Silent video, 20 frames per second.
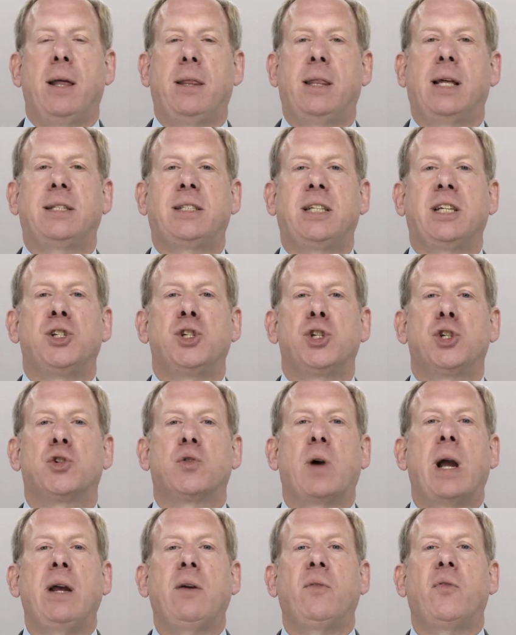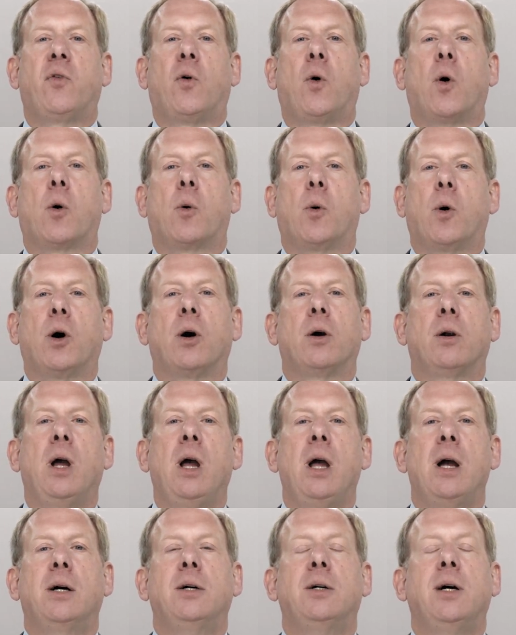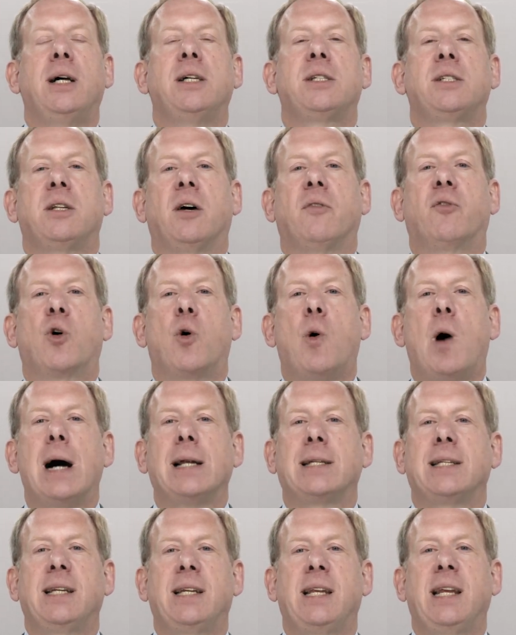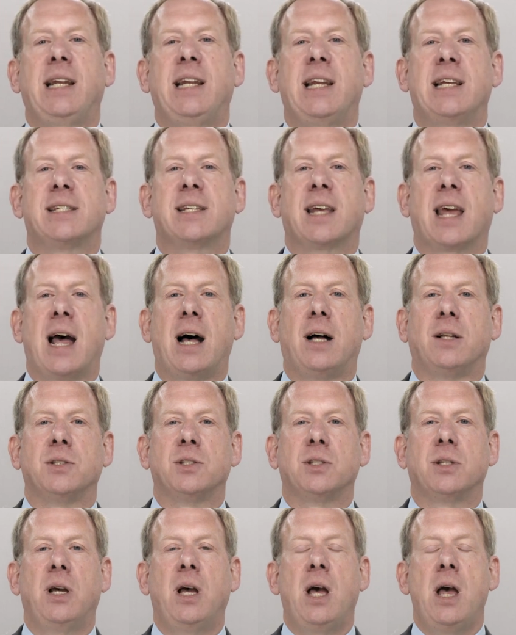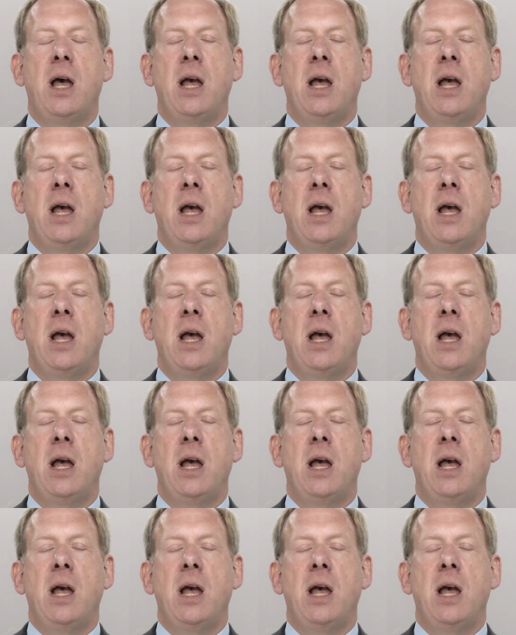that's a straightforward list of quantity discounts.